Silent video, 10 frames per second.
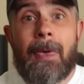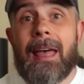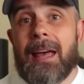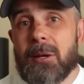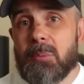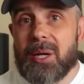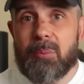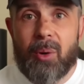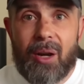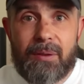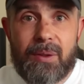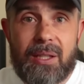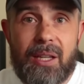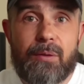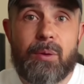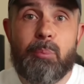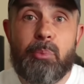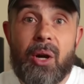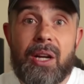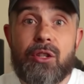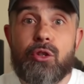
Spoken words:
and metabolic fatigue from burning